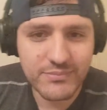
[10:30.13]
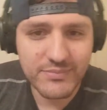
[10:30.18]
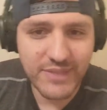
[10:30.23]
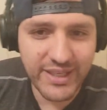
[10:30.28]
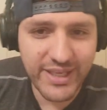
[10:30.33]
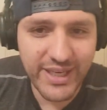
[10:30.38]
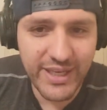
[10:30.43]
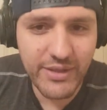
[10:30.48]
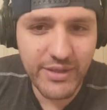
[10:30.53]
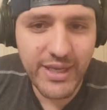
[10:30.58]

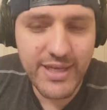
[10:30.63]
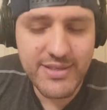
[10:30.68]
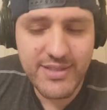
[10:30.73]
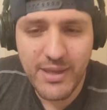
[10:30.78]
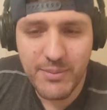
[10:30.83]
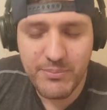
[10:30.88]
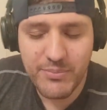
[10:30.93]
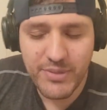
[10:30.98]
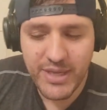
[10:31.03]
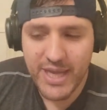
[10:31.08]
again, guys,
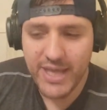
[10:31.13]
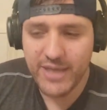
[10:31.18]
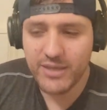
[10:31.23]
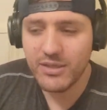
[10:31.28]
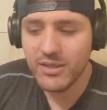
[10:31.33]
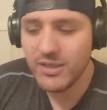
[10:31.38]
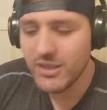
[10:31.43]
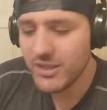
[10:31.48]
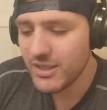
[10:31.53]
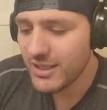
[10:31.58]
I'm
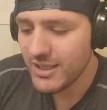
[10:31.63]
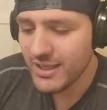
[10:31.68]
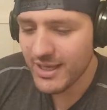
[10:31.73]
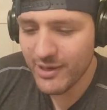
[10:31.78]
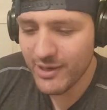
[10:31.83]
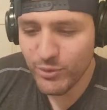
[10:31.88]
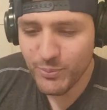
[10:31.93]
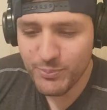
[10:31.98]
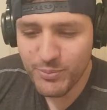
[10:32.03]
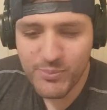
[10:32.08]
not,
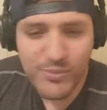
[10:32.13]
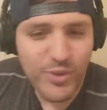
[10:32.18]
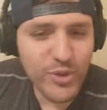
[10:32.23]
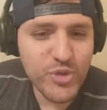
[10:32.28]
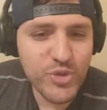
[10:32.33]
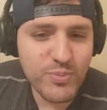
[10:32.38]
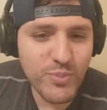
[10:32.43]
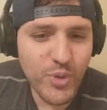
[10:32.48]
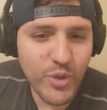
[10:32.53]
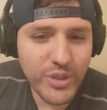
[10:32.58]
I don't promote
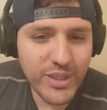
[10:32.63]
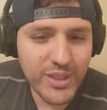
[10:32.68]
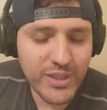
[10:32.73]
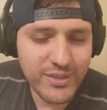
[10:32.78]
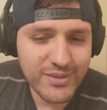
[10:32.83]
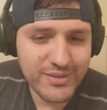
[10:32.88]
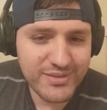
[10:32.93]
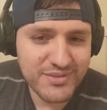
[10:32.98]
smoking.